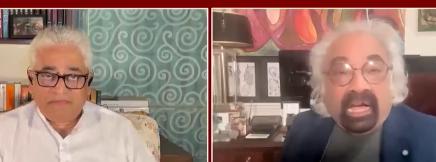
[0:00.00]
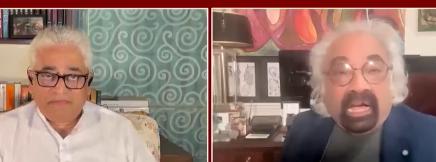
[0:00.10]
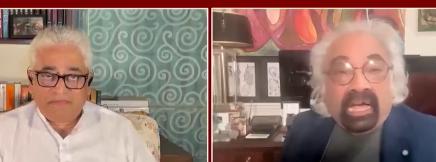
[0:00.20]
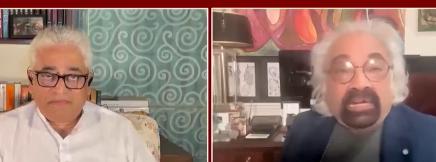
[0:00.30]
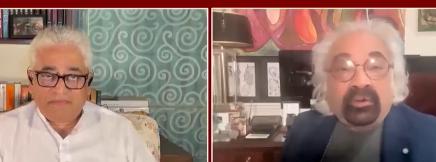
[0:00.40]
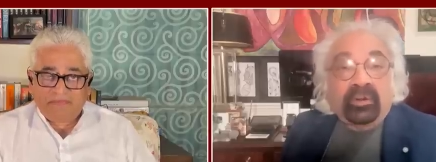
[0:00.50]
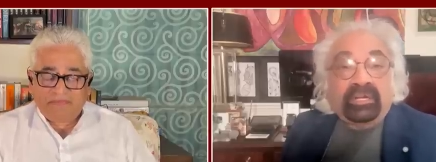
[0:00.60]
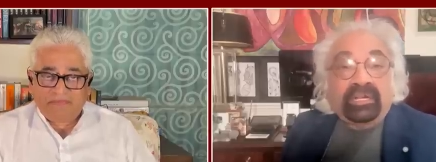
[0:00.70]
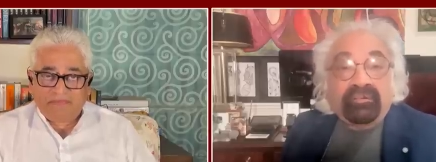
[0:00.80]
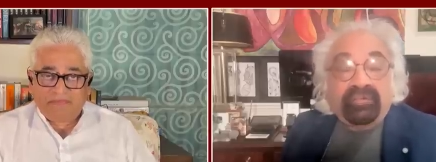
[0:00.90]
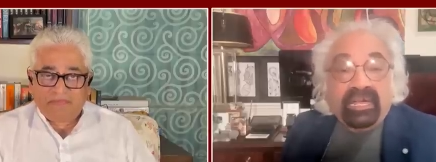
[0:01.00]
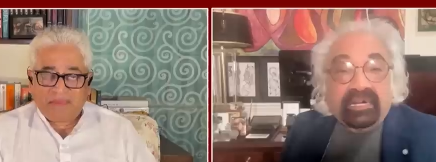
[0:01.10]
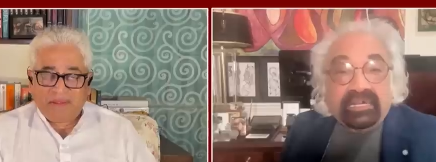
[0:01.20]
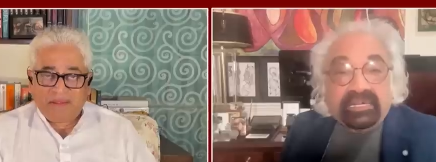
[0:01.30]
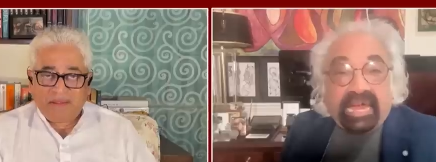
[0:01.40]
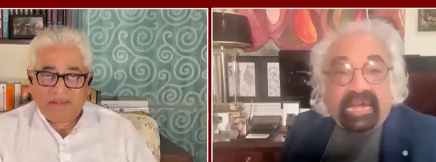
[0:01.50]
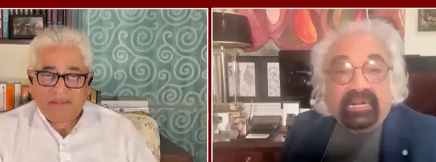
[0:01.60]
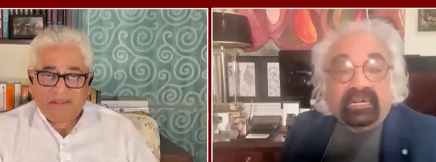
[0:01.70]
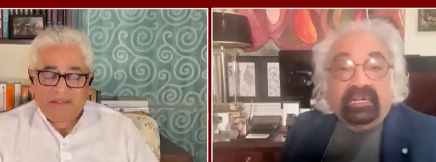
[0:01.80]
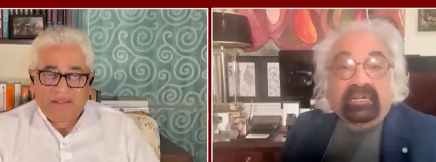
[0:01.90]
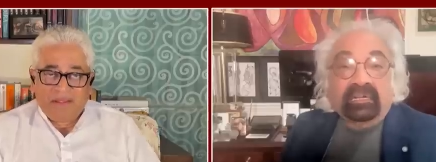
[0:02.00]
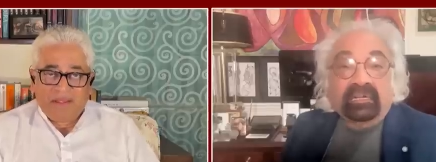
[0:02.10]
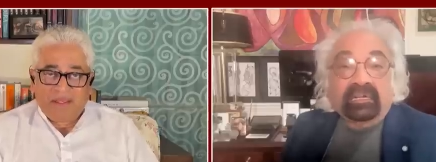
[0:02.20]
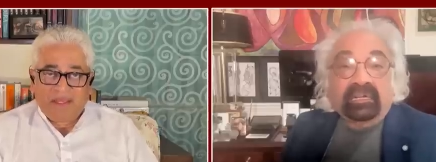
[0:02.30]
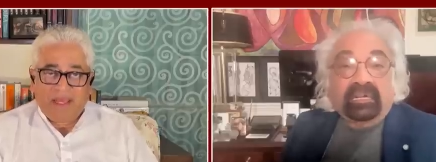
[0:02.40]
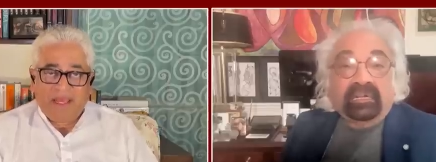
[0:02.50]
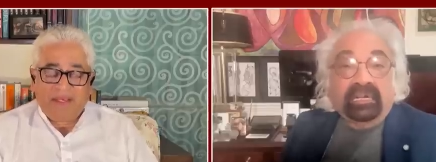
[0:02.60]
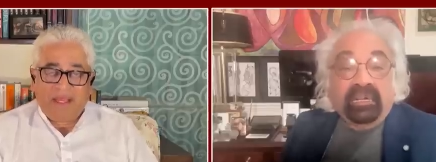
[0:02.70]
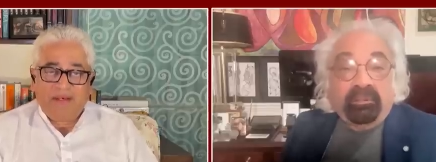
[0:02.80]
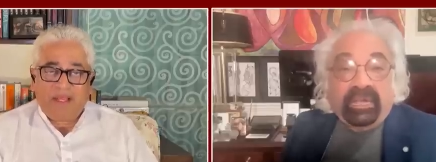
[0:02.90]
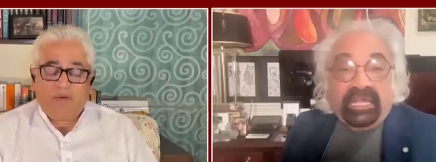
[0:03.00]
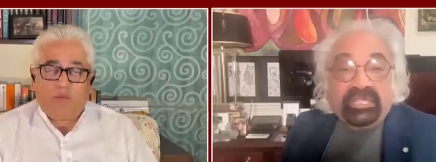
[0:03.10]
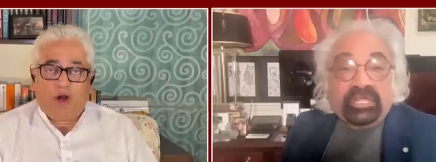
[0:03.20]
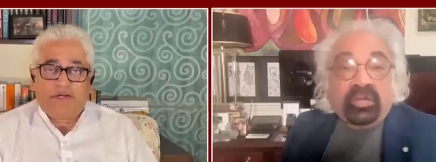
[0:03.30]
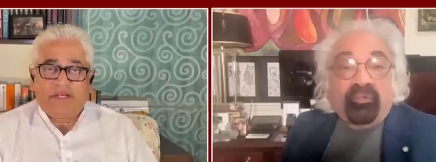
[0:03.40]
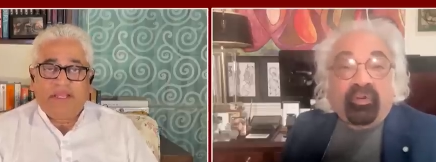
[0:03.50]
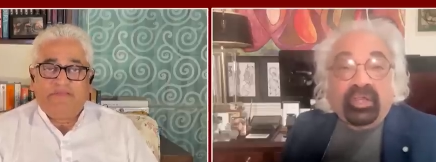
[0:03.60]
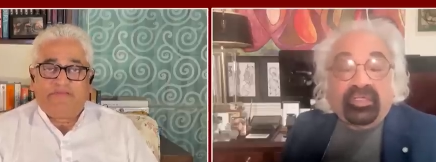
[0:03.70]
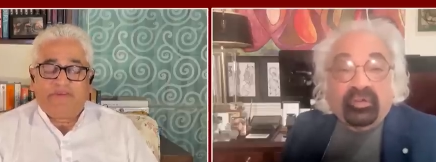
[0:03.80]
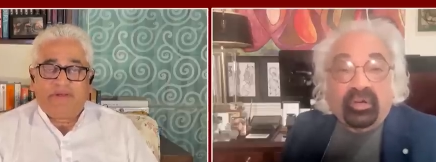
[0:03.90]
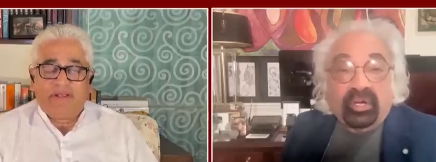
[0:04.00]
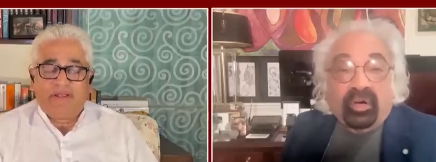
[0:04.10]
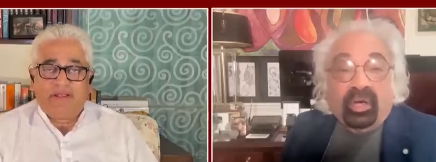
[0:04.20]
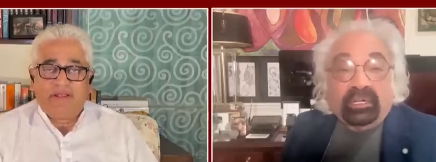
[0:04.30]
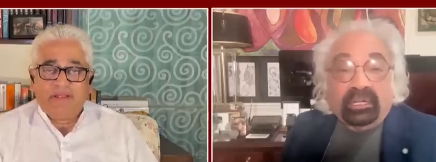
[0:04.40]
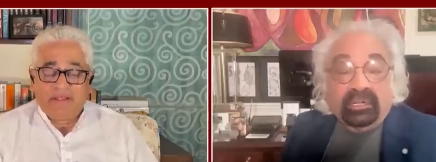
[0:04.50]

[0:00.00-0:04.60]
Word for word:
Speaker 1: I don't think we understand and, the and, implication and what of what is going on.